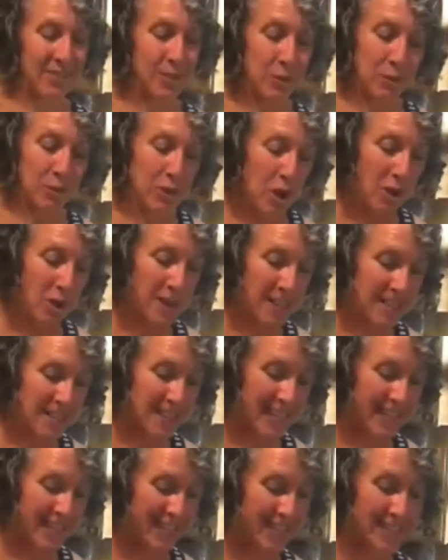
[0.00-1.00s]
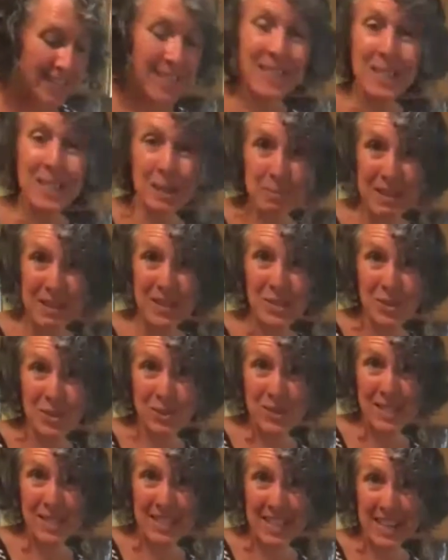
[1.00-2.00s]
if you notice, it looks a little bit
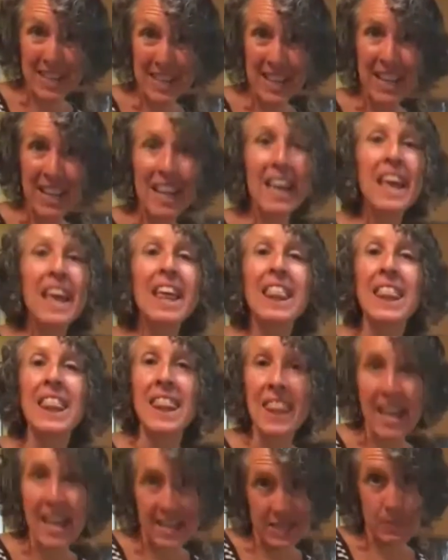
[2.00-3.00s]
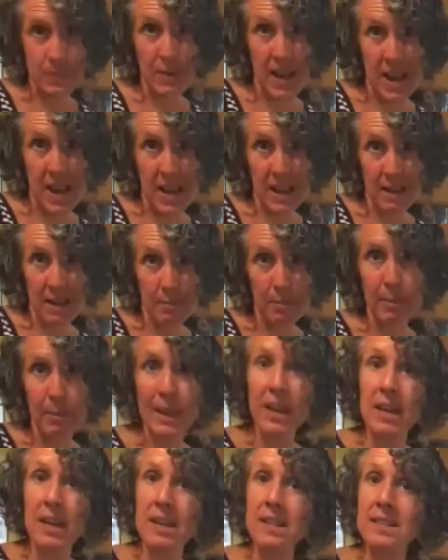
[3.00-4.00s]
juicy. That's why,
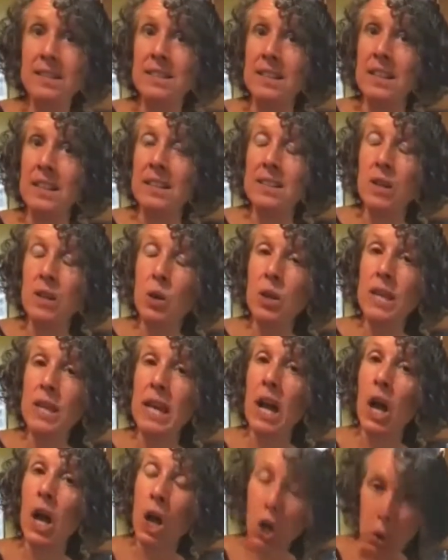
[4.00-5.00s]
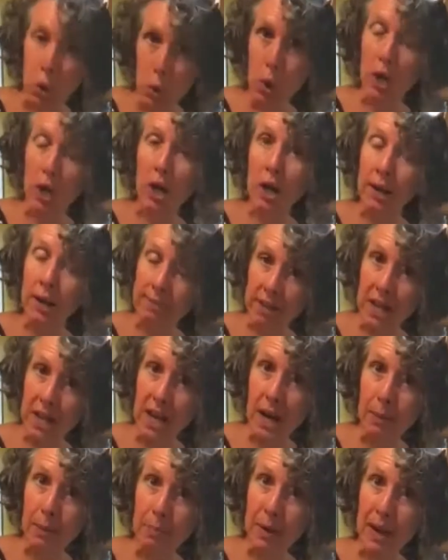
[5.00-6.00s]
because it's only 1/4 of a
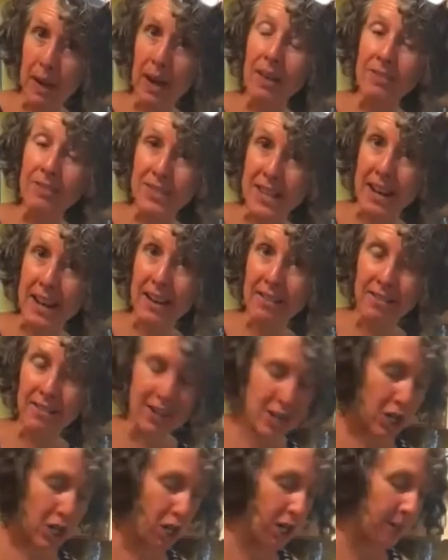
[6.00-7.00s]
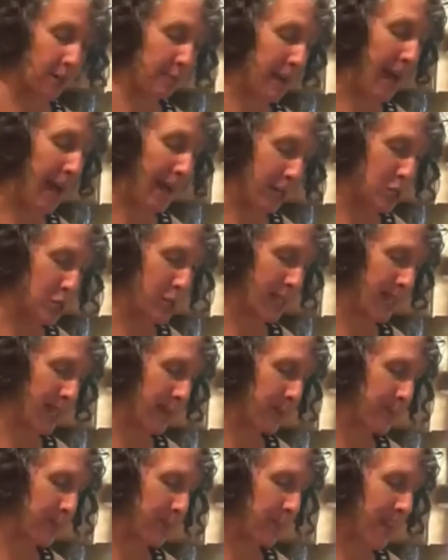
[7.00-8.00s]
cup of cider vinegar,
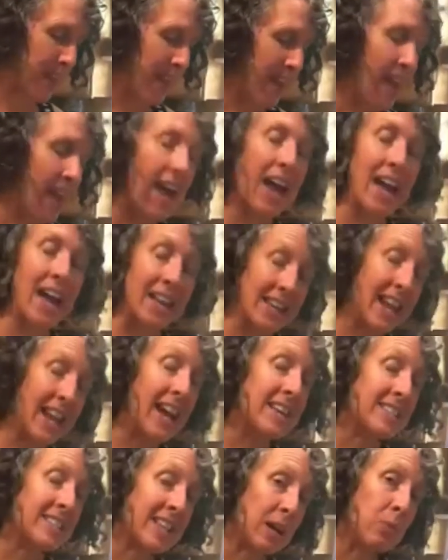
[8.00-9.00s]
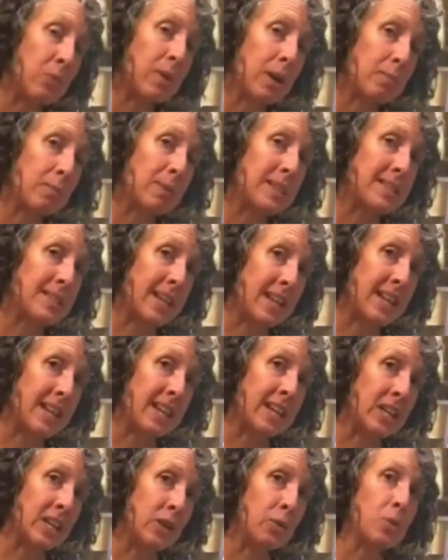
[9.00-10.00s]
actually. And yes, I will be
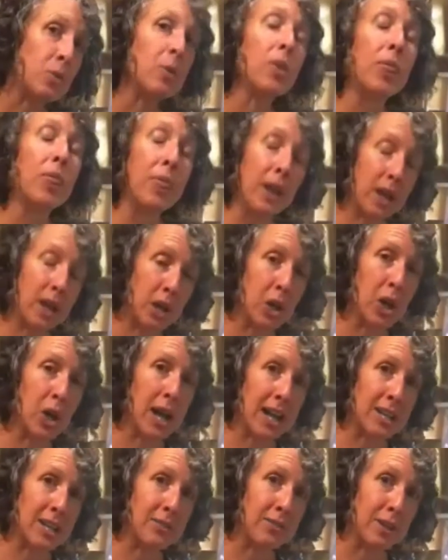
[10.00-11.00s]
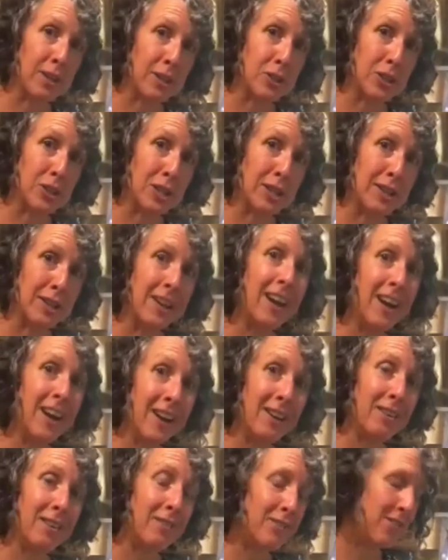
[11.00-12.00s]
sending you the correct version
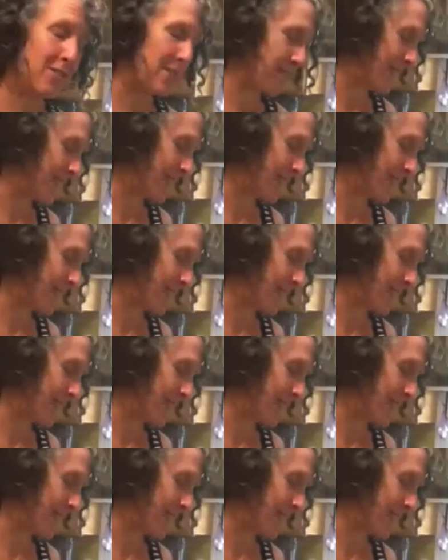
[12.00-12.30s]
of